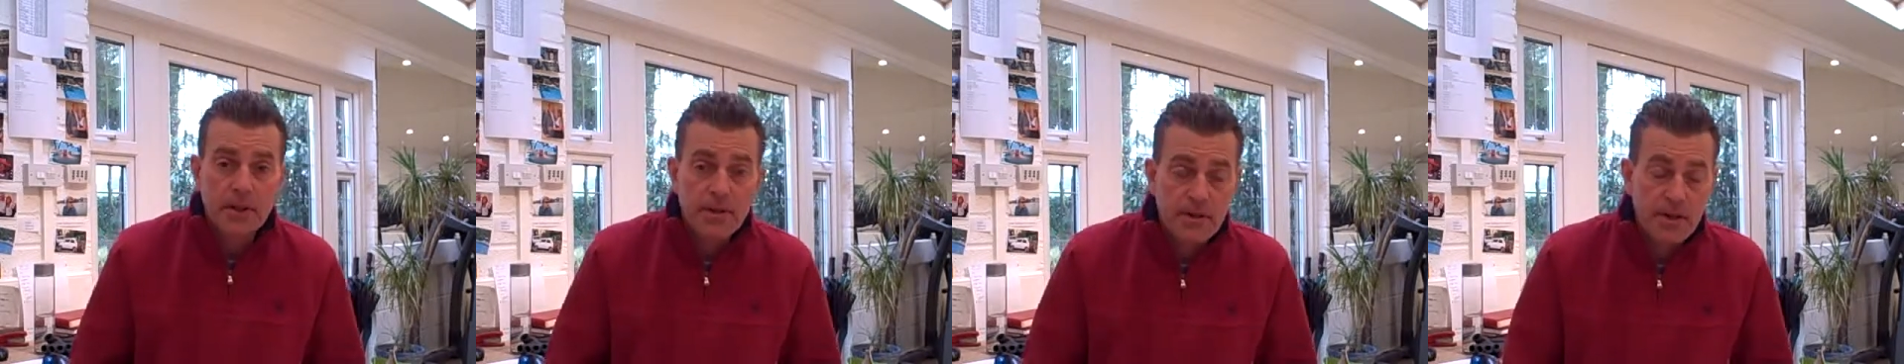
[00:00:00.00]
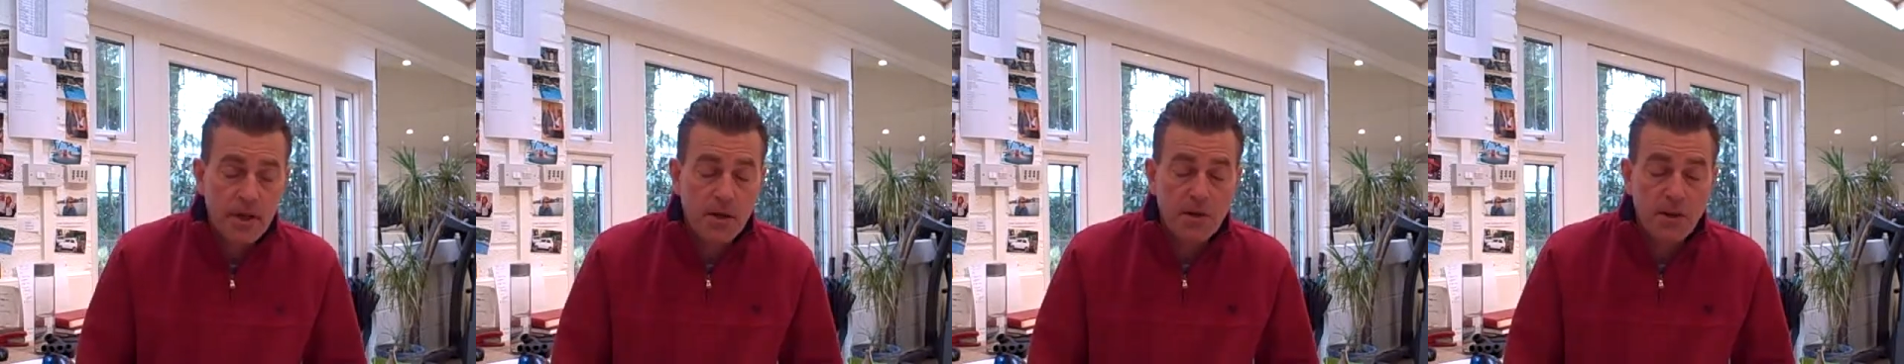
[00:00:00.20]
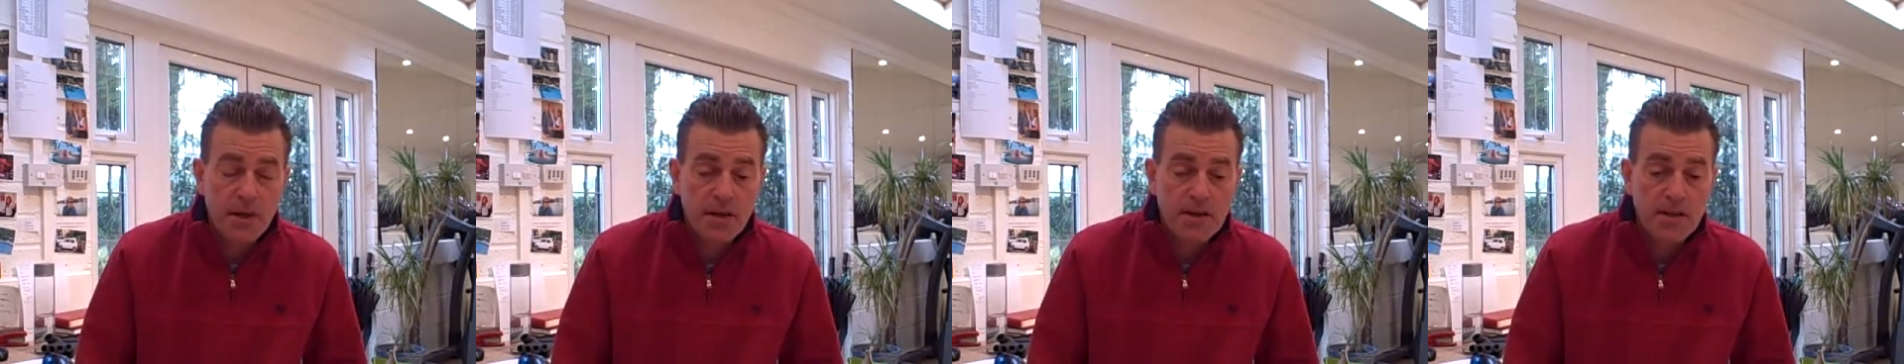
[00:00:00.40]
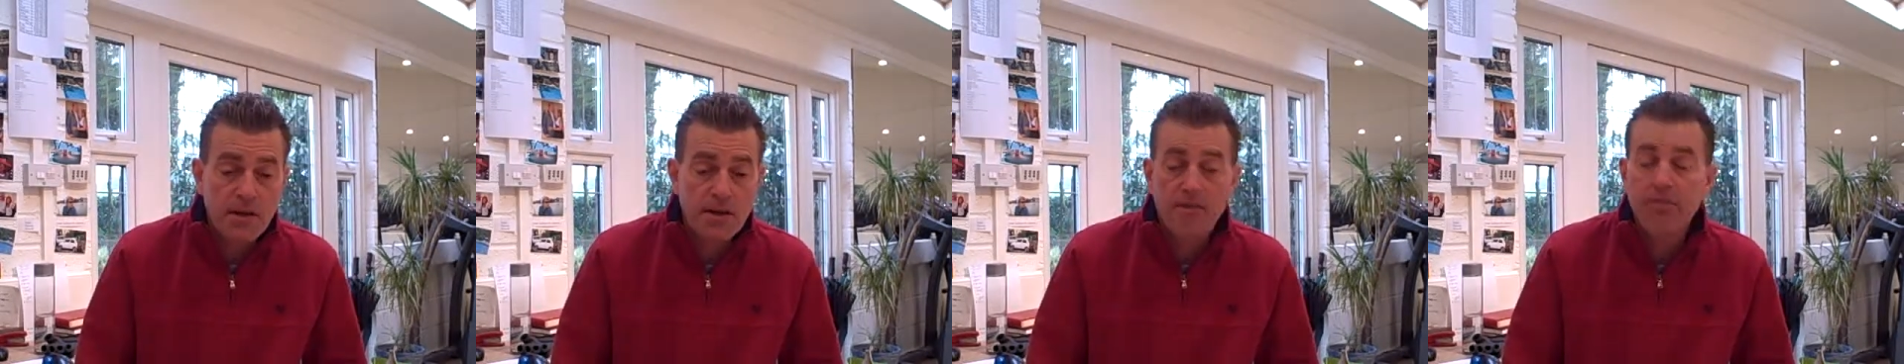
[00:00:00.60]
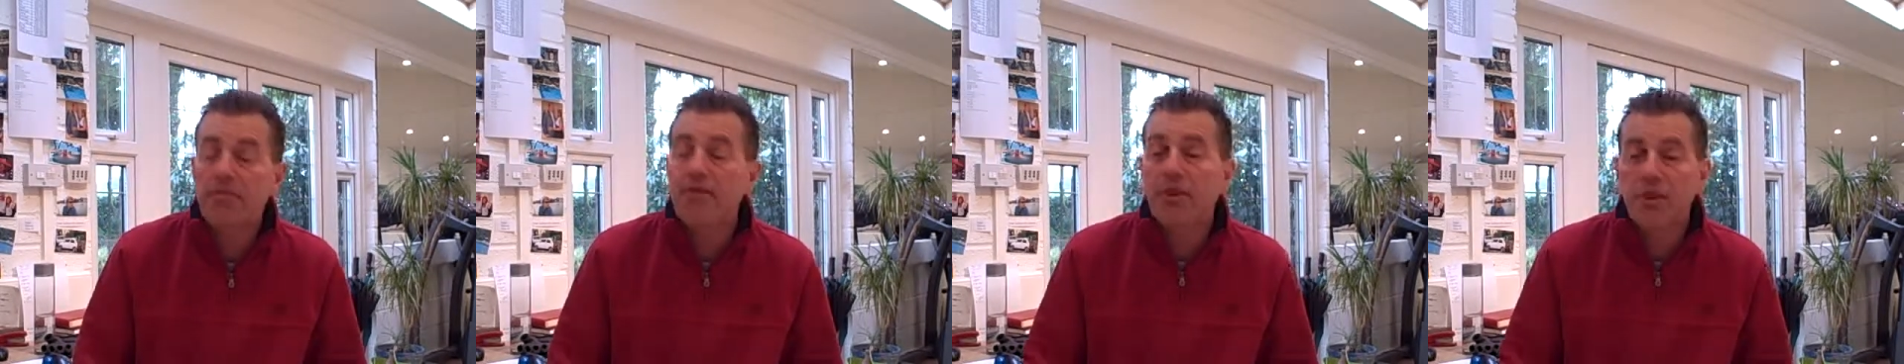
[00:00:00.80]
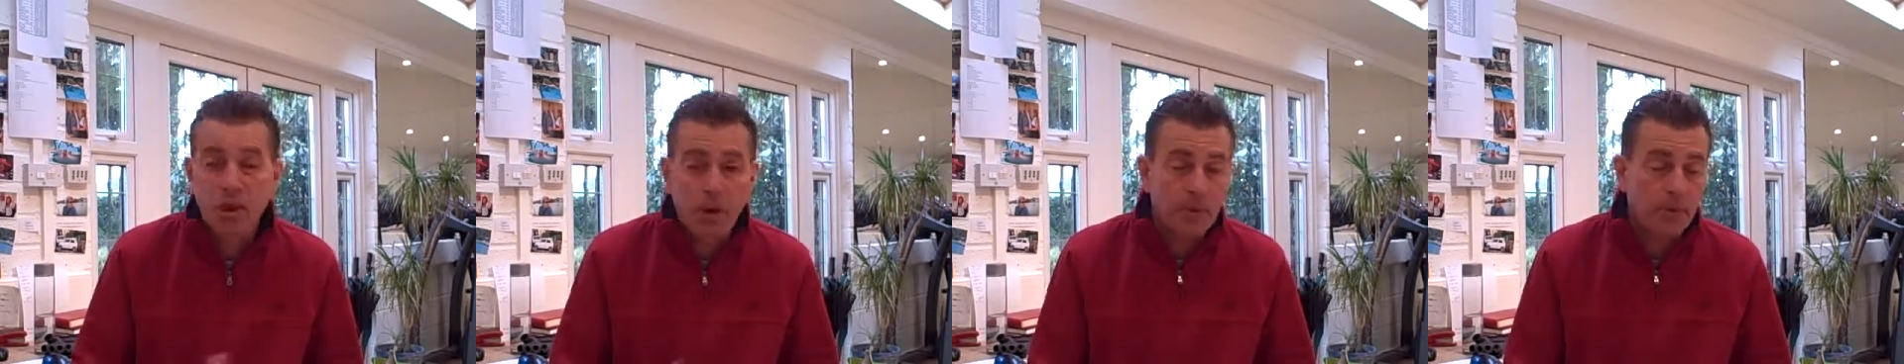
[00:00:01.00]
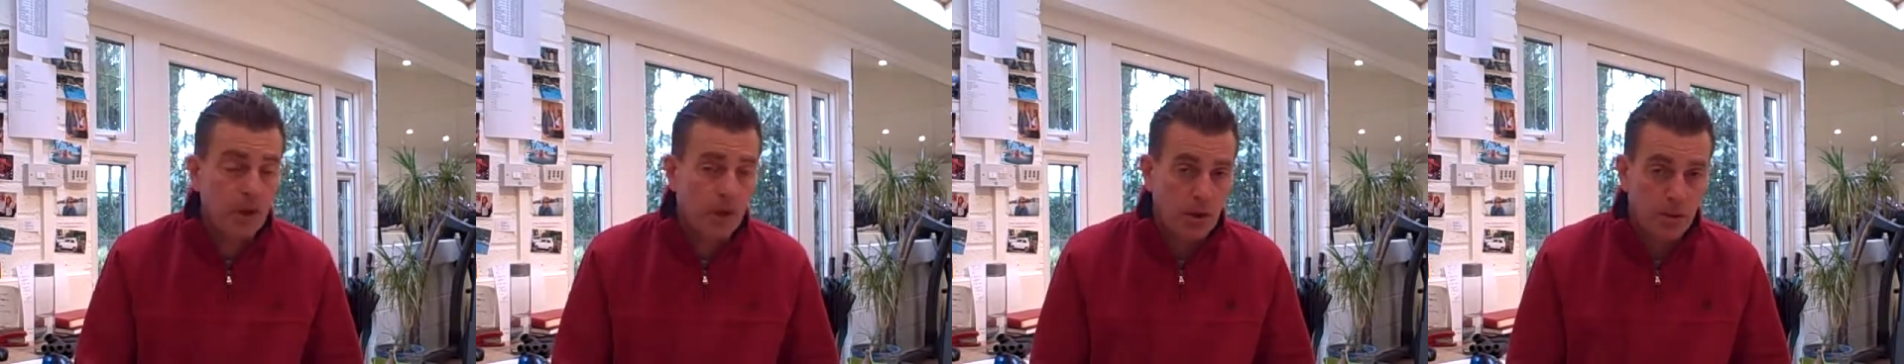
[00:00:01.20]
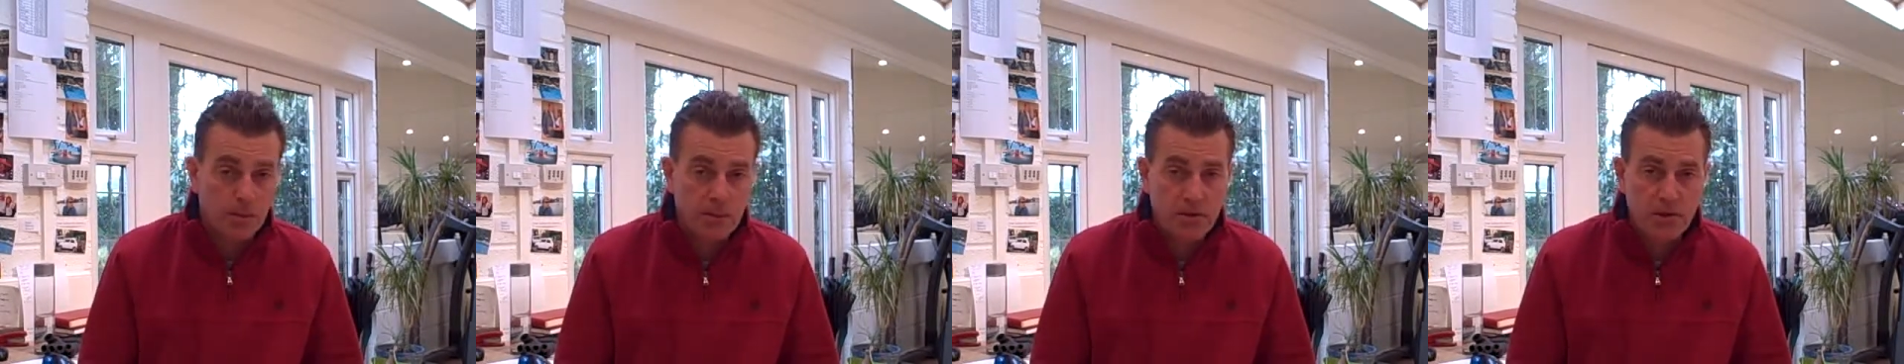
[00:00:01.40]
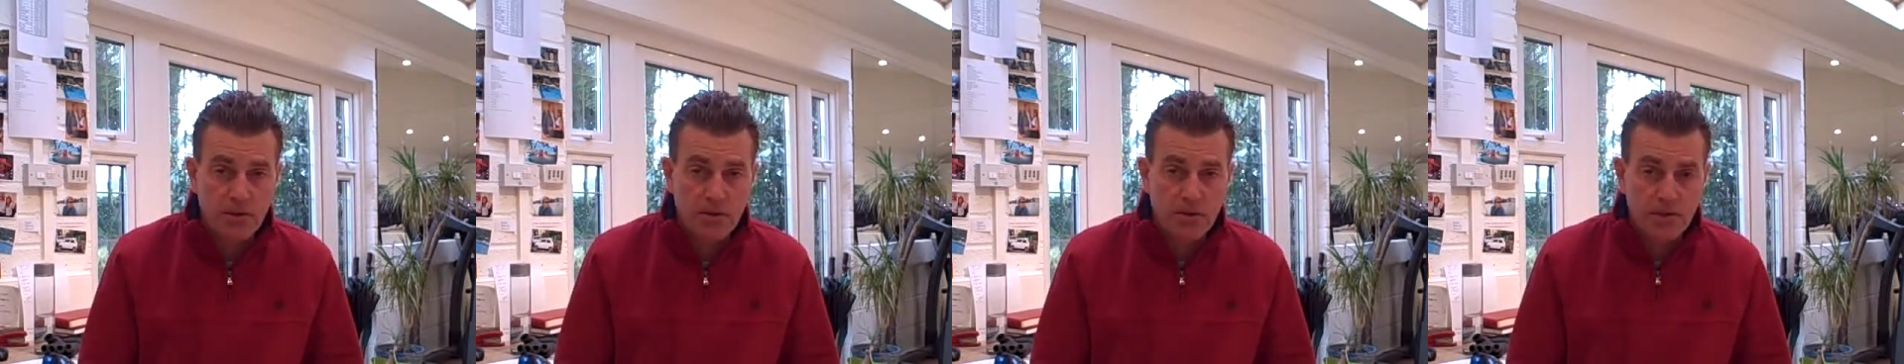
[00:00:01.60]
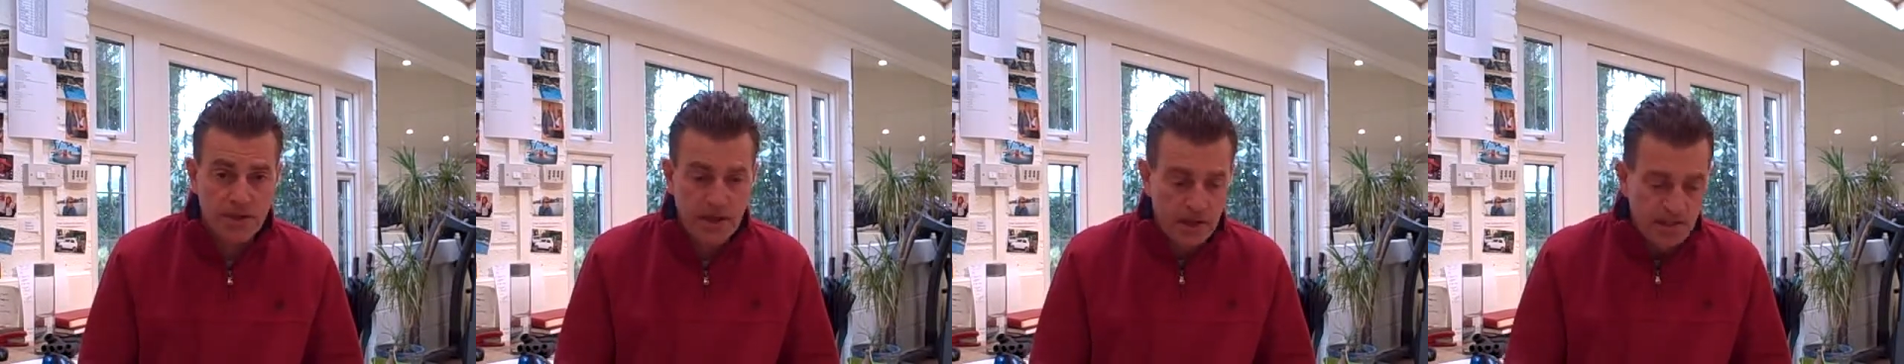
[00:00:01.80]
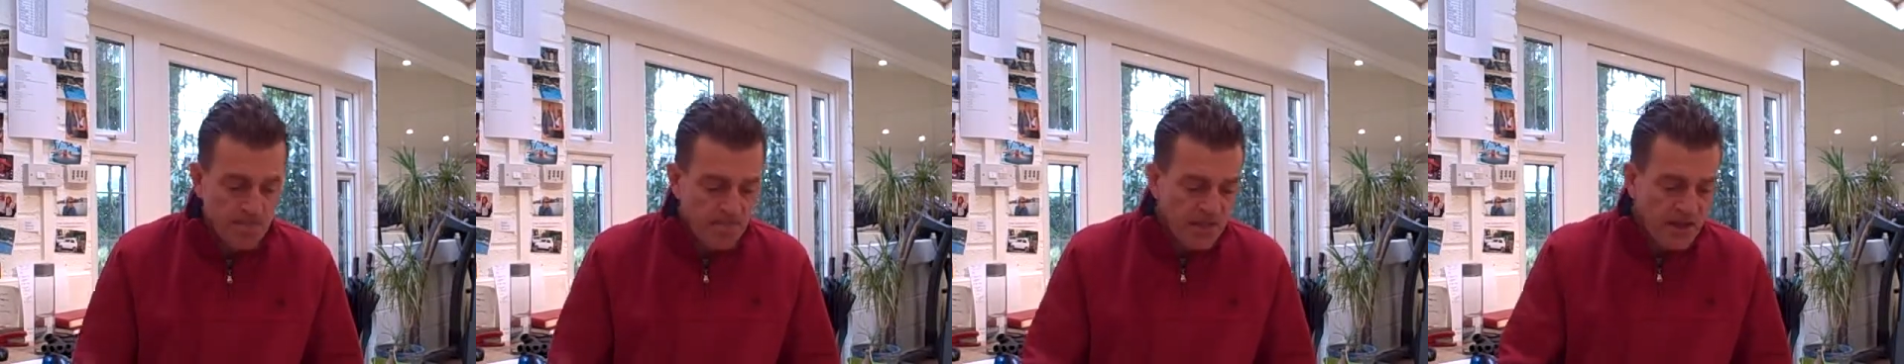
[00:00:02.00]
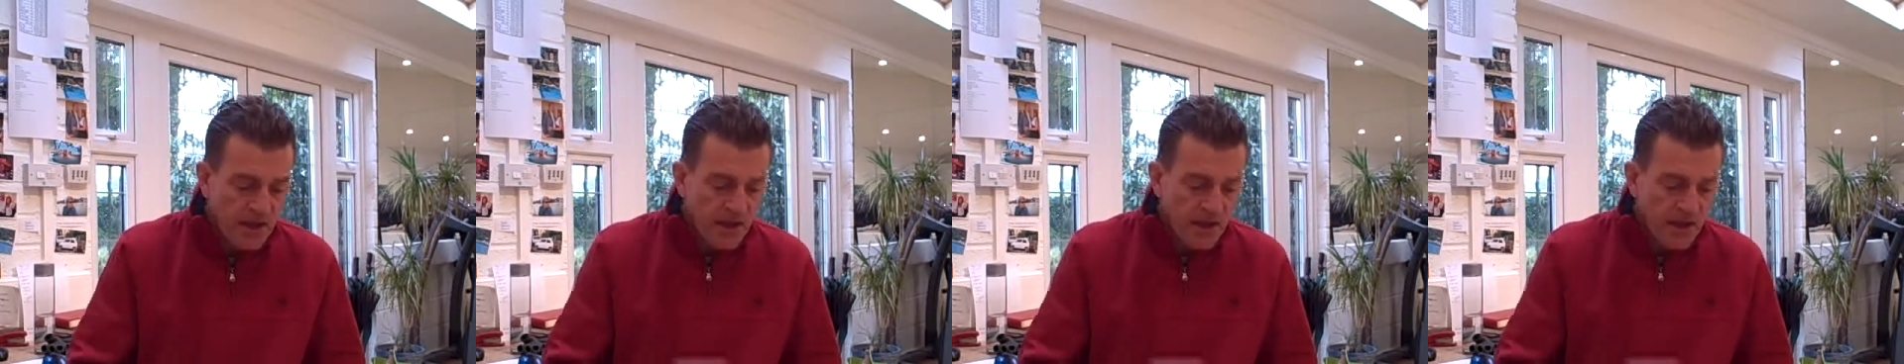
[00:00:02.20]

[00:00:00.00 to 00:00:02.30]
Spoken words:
So it's a phenomenal opportunity.